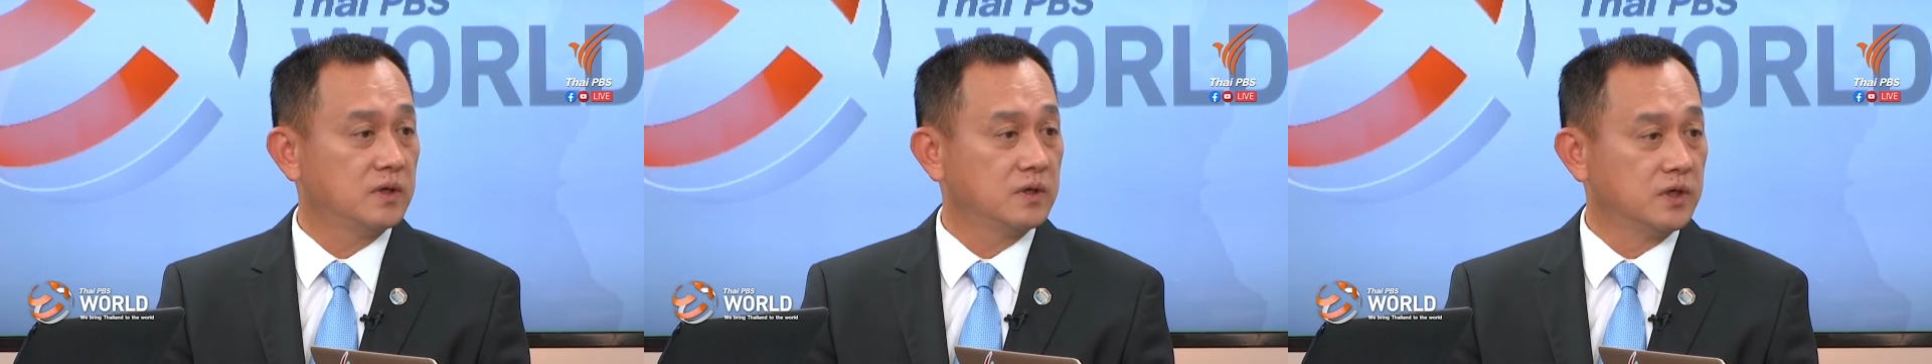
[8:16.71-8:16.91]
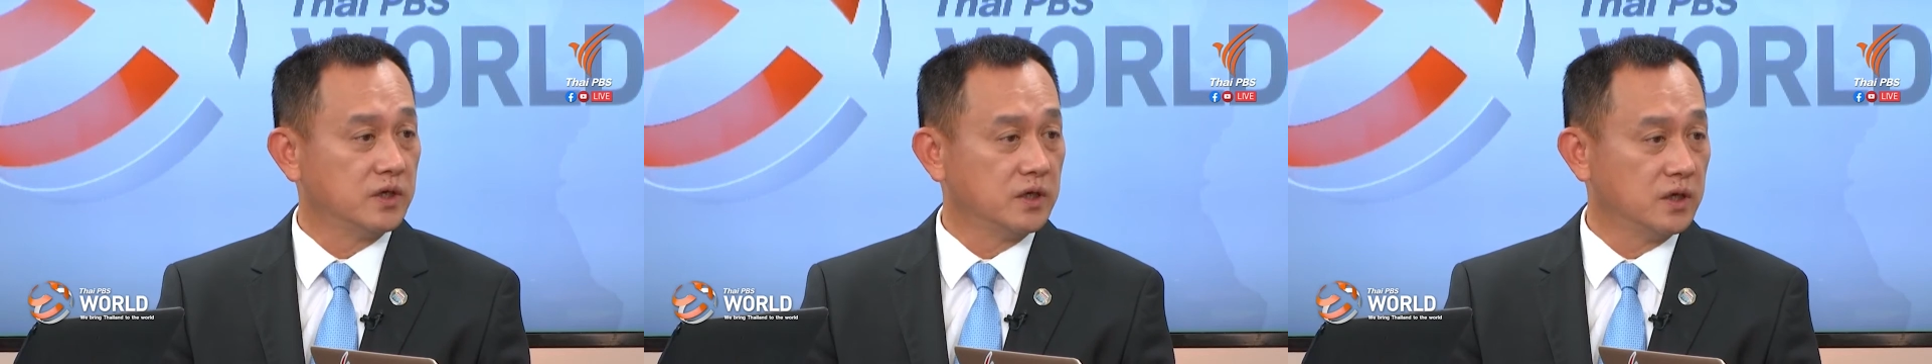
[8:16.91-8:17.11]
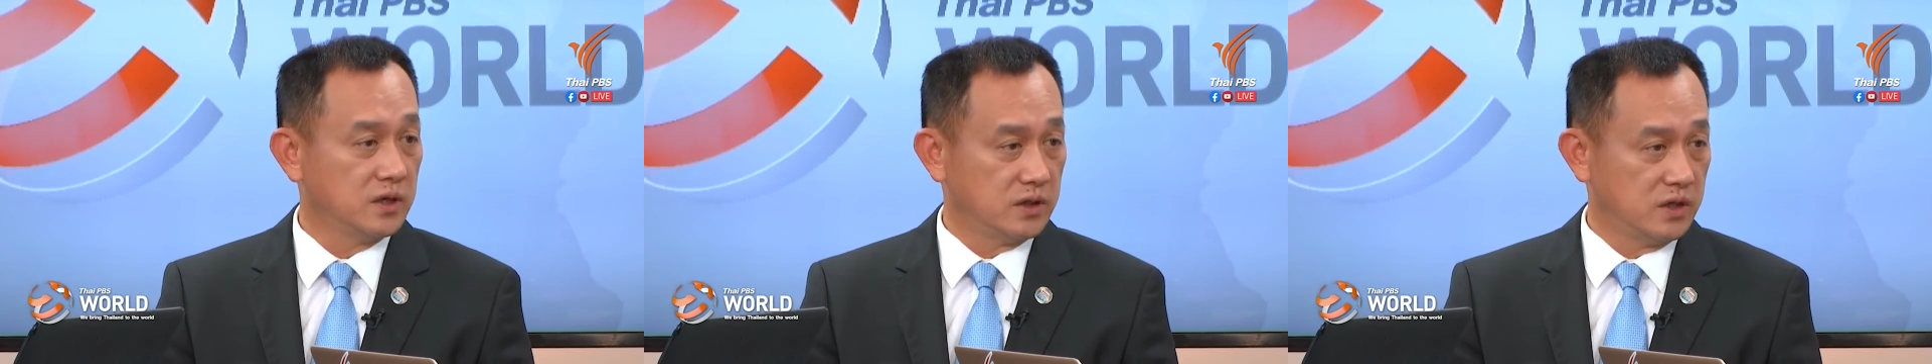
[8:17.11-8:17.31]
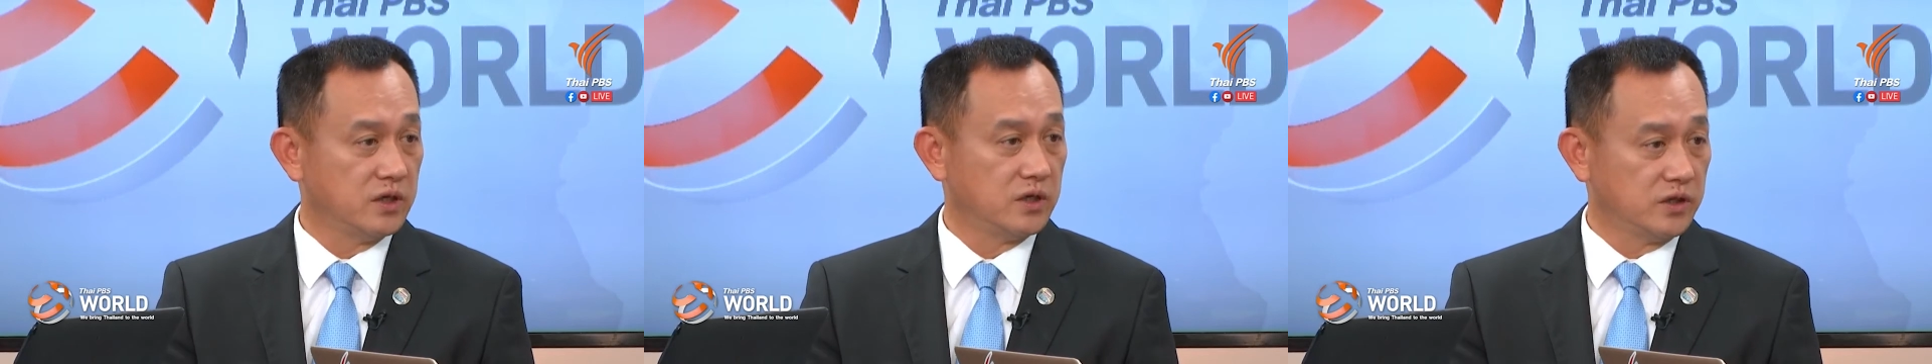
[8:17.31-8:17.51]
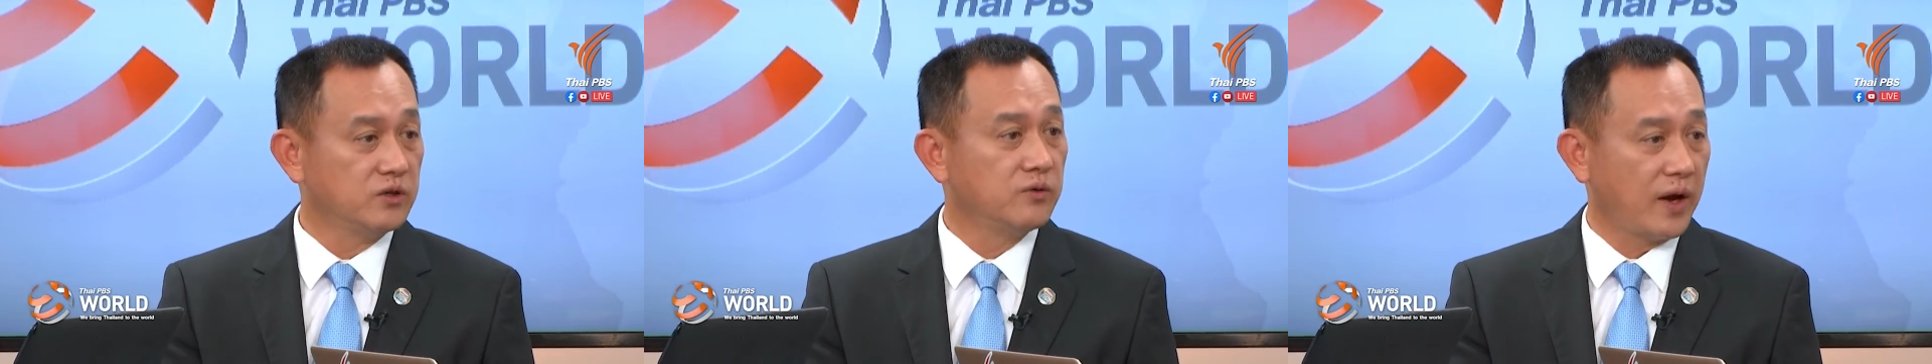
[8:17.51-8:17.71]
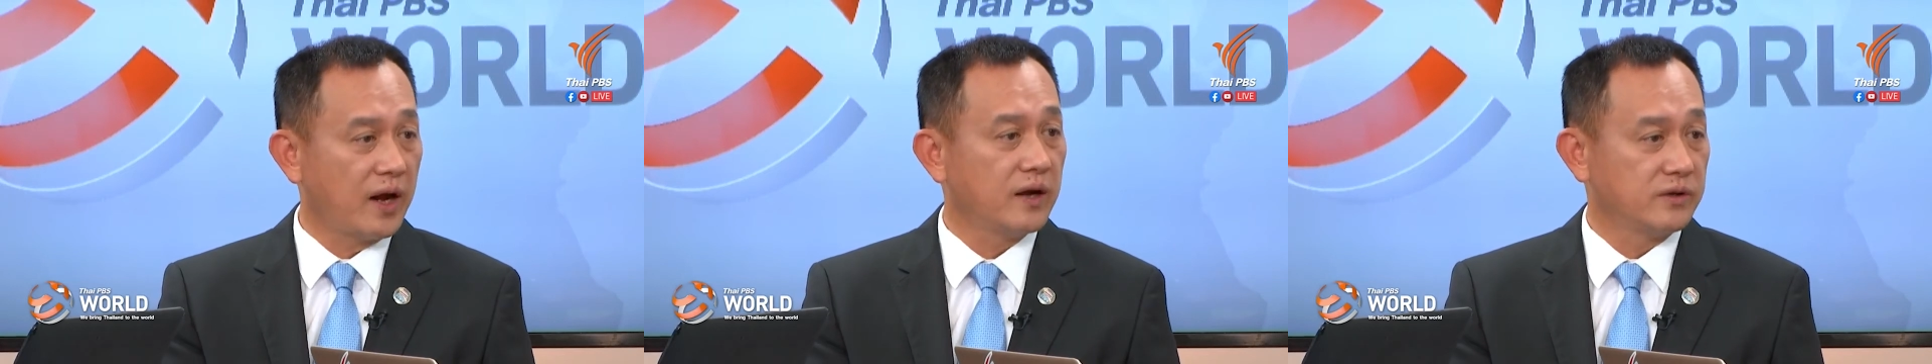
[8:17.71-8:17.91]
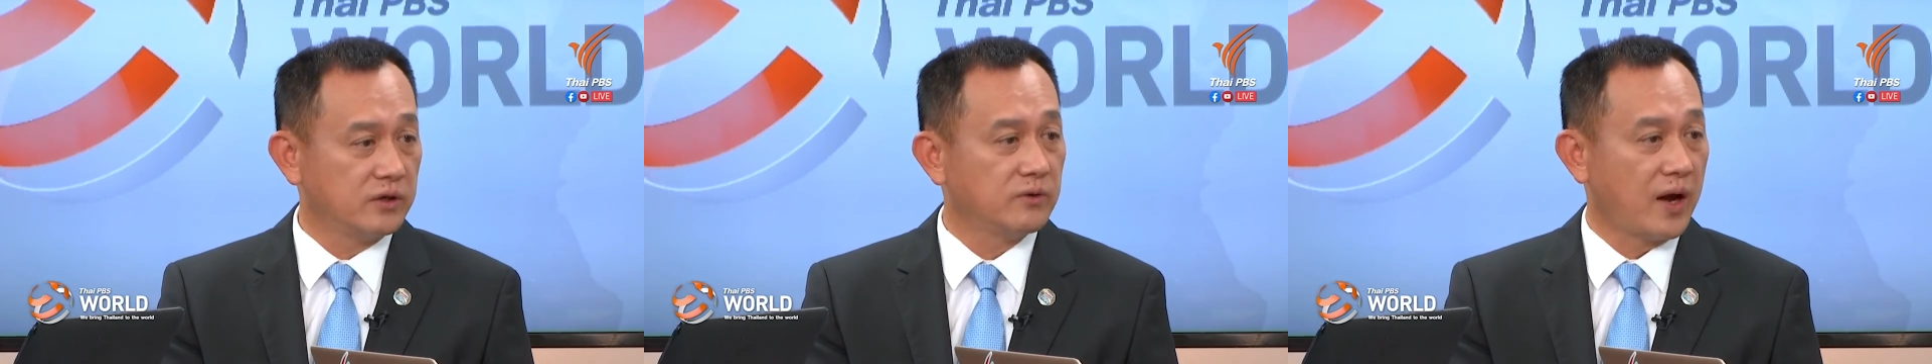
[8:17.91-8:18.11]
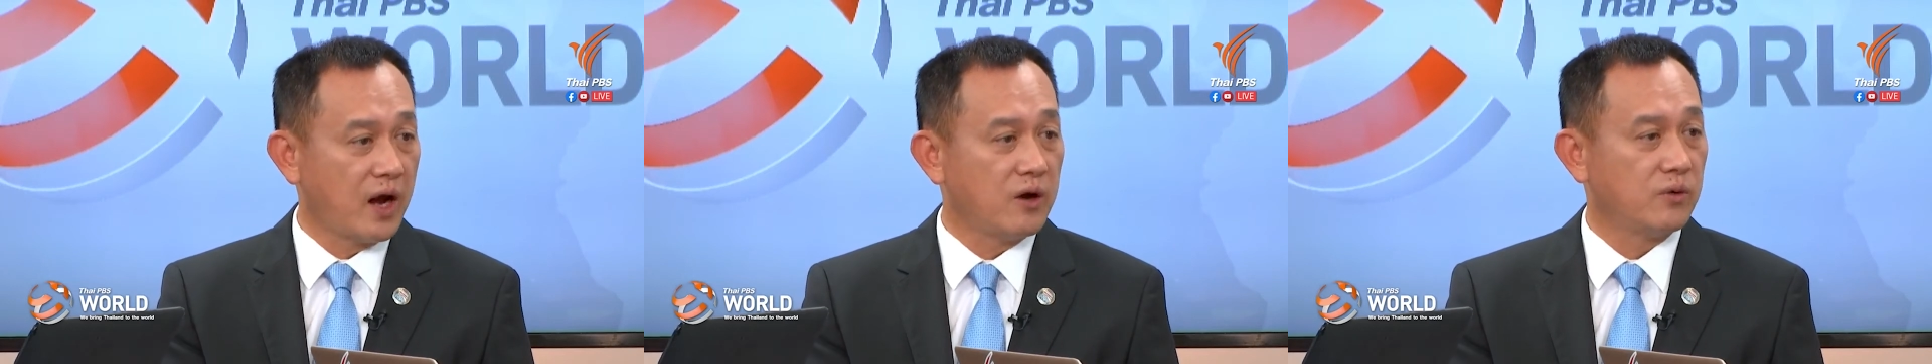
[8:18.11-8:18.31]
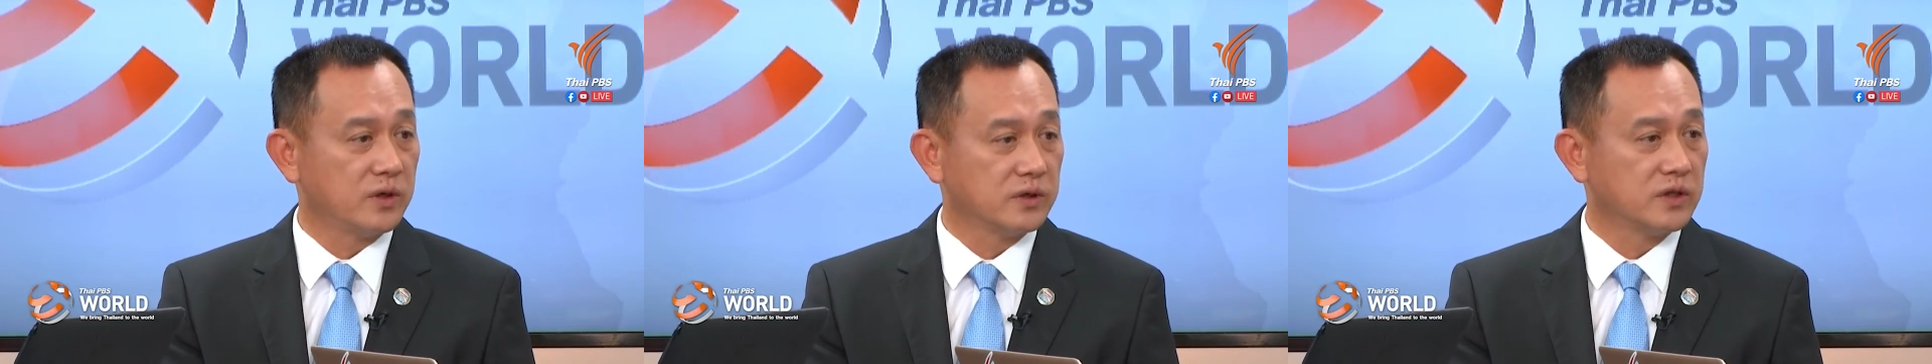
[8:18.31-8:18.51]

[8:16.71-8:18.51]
the new era,